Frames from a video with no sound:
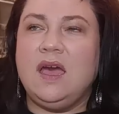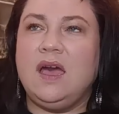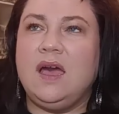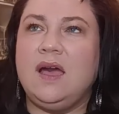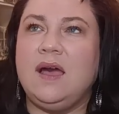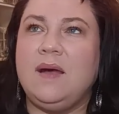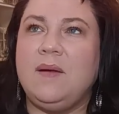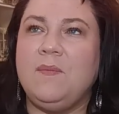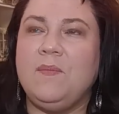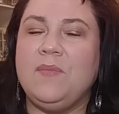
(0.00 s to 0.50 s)

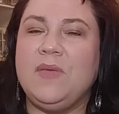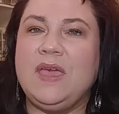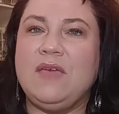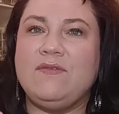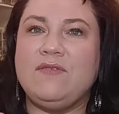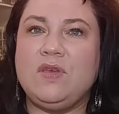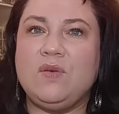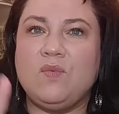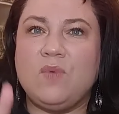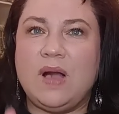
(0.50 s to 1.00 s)
Um,
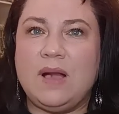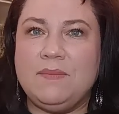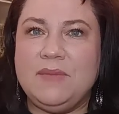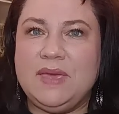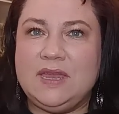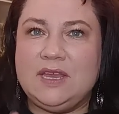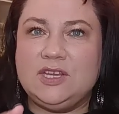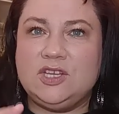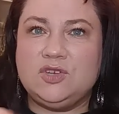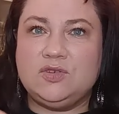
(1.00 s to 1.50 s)
if you want
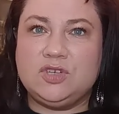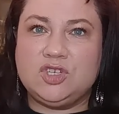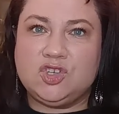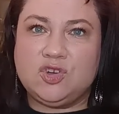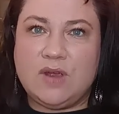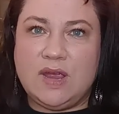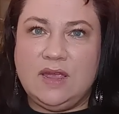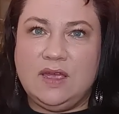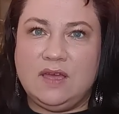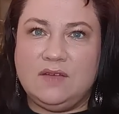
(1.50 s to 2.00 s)
me to do a
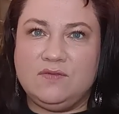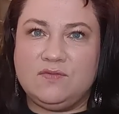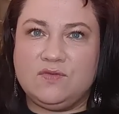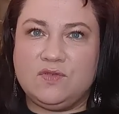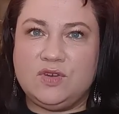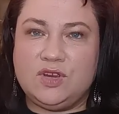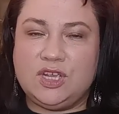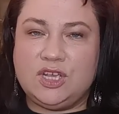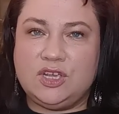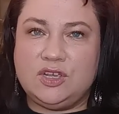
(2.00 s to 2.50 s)
try on
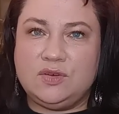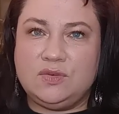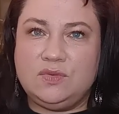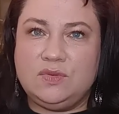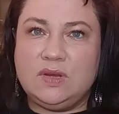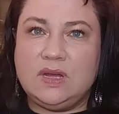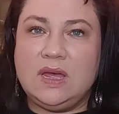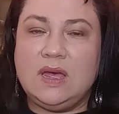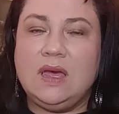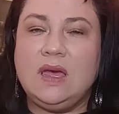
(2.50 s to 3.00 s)
for
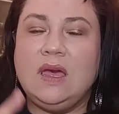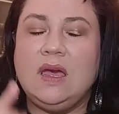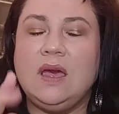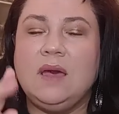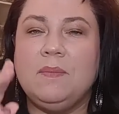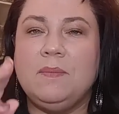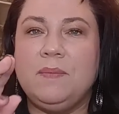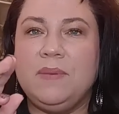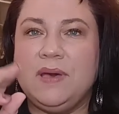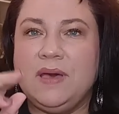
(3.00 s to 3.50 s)
you,
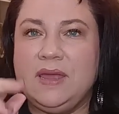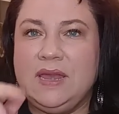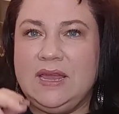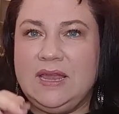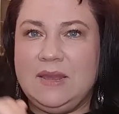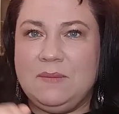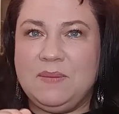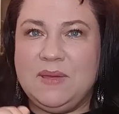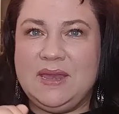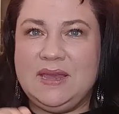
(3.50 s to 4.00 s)
put
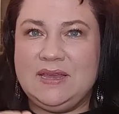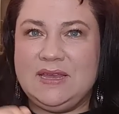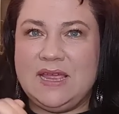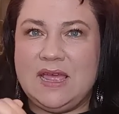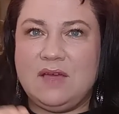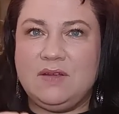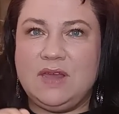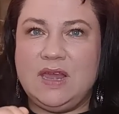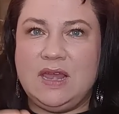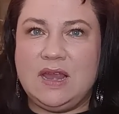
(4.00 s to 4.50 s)
it put it
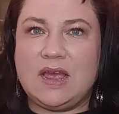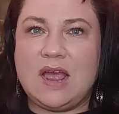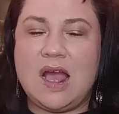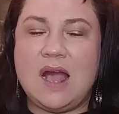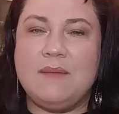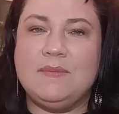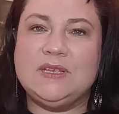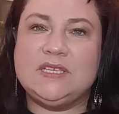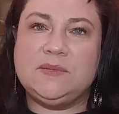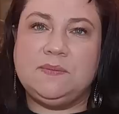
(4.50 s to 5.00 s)
down in the
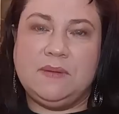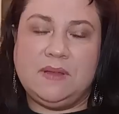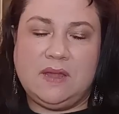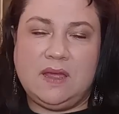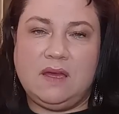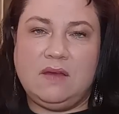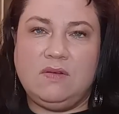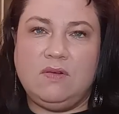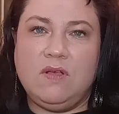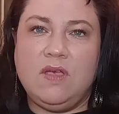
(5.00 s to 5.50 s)
comments
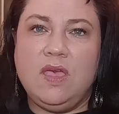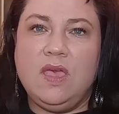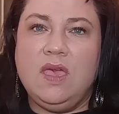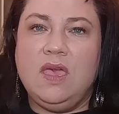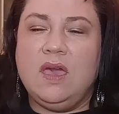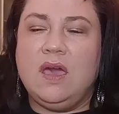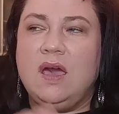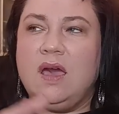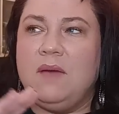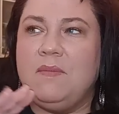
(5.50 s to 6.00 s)
below.
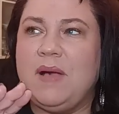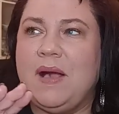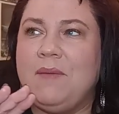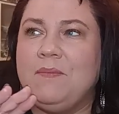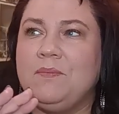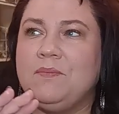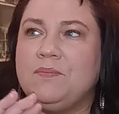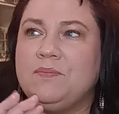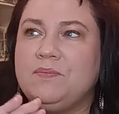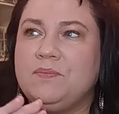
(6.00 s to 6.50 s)
Um,
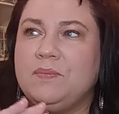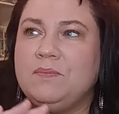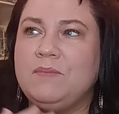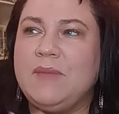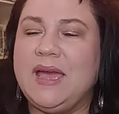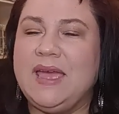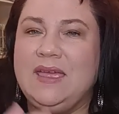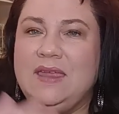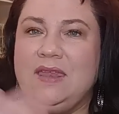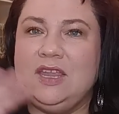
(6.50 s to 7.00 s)
I'm
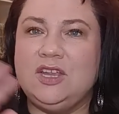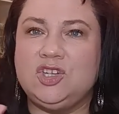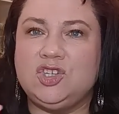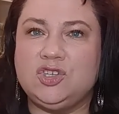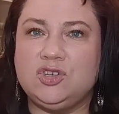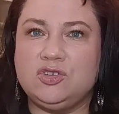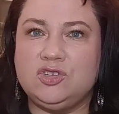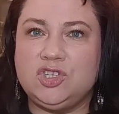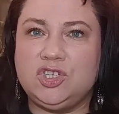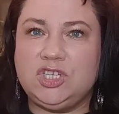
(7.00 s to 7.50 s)
my
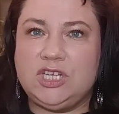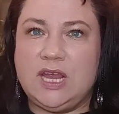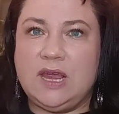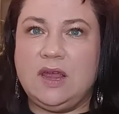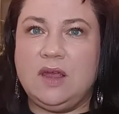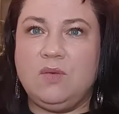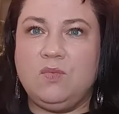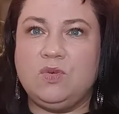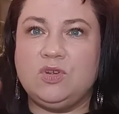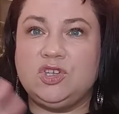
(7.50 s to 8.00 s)
initial
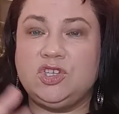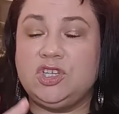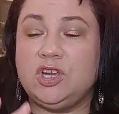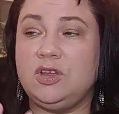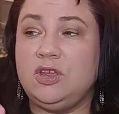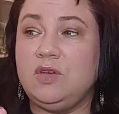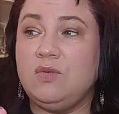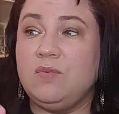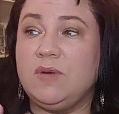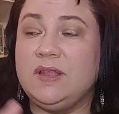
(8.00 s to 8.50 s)
share will show
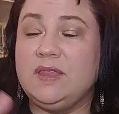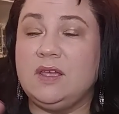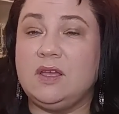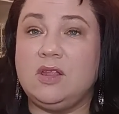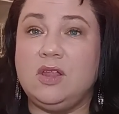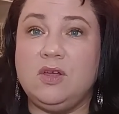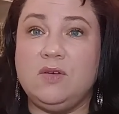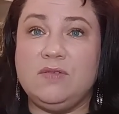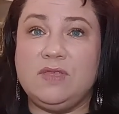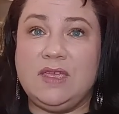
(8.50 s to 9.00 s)
you what the
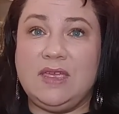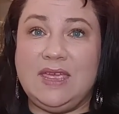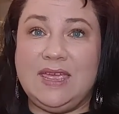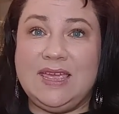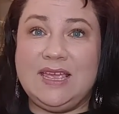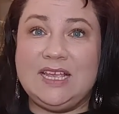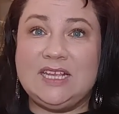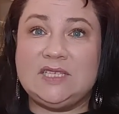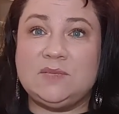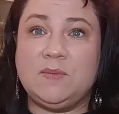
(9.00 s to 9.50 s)
clothing
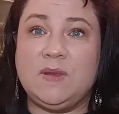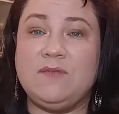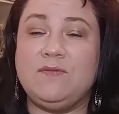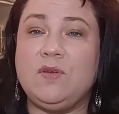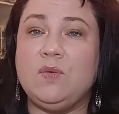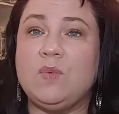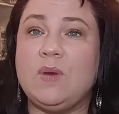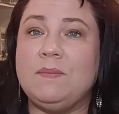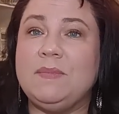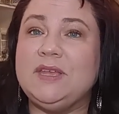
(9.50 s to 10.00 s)
is, but if
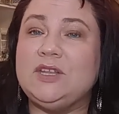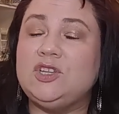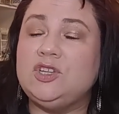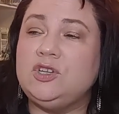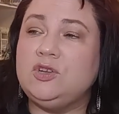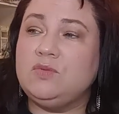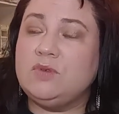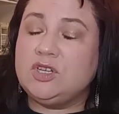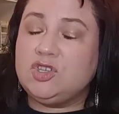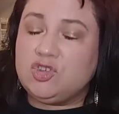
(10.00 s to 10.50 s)
you want me to
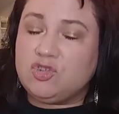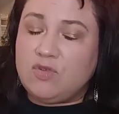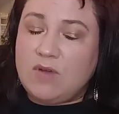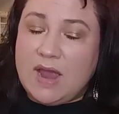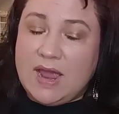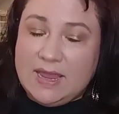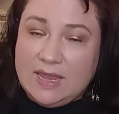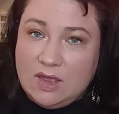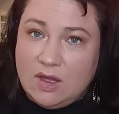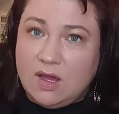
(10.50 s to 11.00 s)
do a
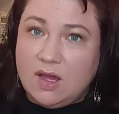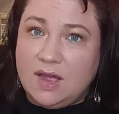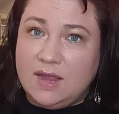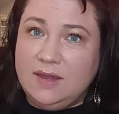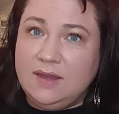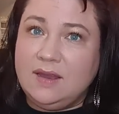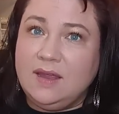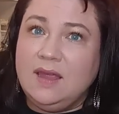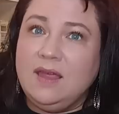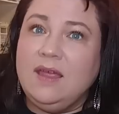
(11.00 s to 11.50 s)
try
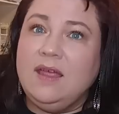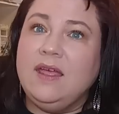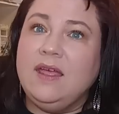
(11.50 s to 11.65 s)
on,